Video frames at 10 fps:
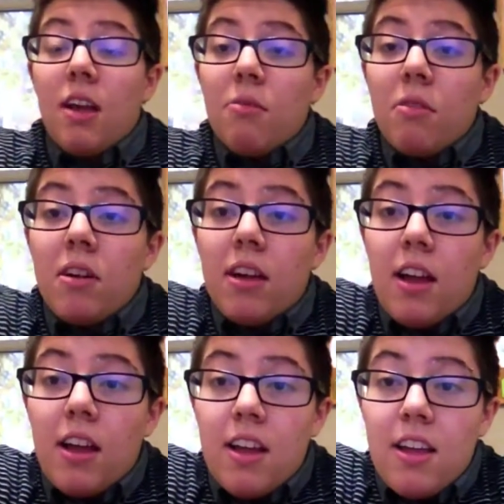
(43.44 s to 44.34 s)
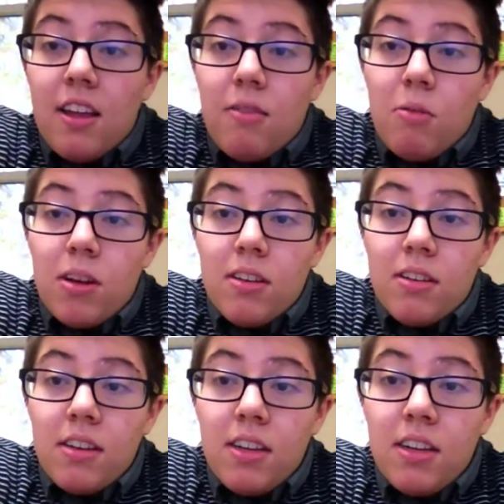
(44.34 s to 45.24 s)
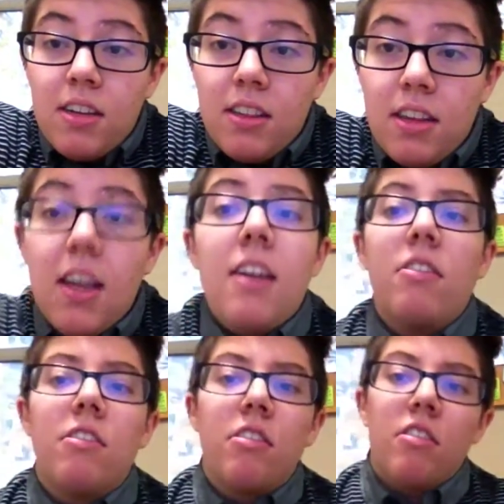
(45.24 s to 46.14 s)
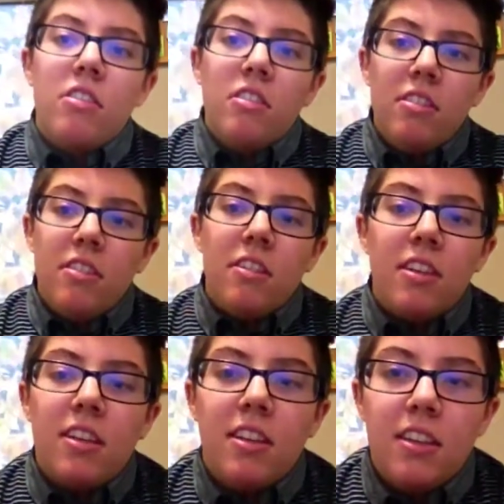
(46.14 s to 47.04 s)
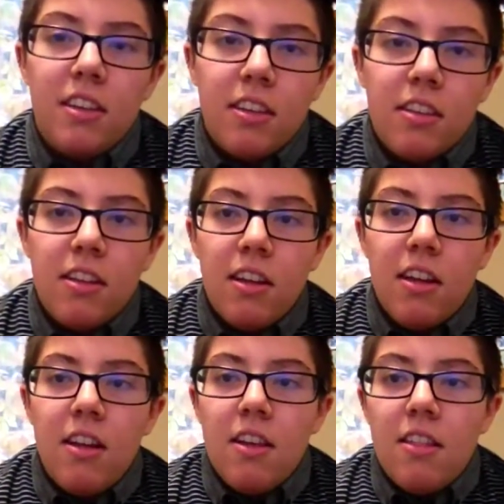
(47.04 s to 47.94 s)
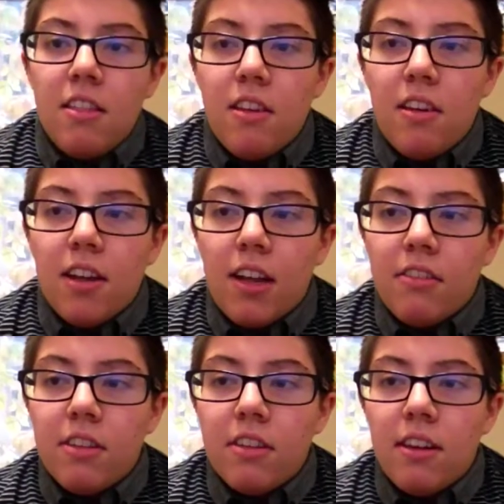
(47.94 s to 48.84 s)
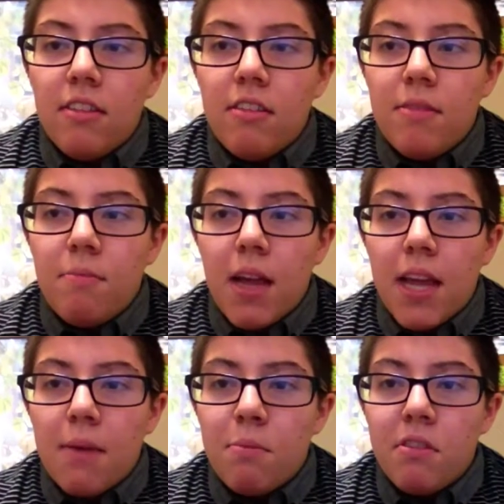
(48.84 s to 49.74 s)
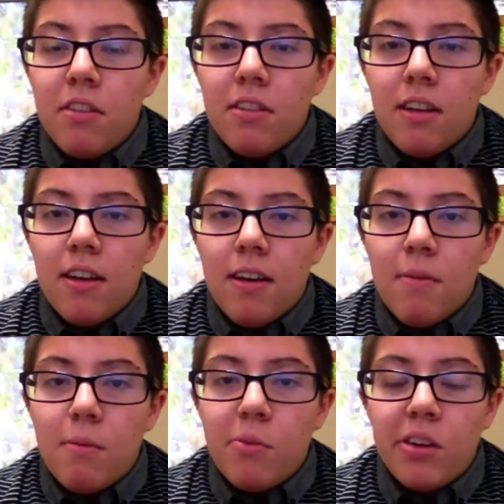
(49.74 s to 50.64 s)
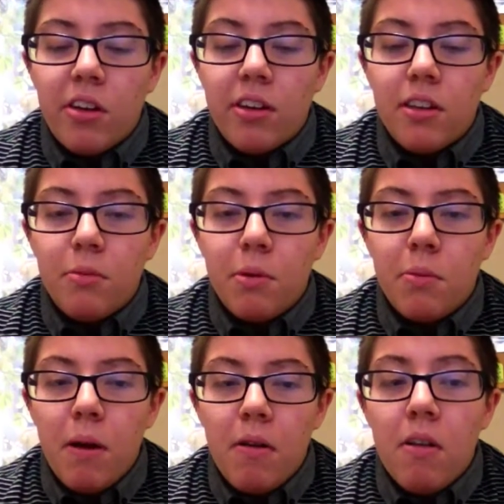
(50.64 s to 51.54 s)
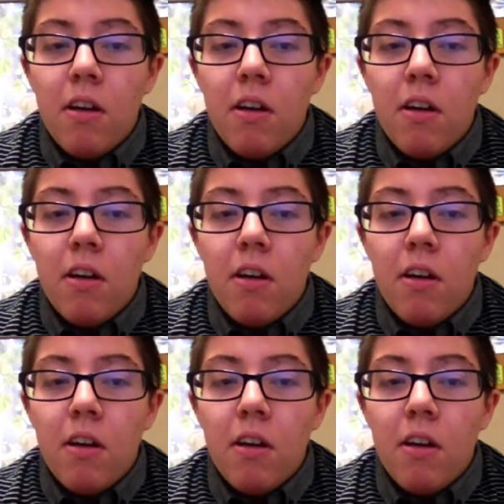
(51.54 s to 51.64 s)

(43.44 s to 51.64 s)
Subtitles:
went to see the endocrinologist in the counseling center in my campus. We talked a little bit about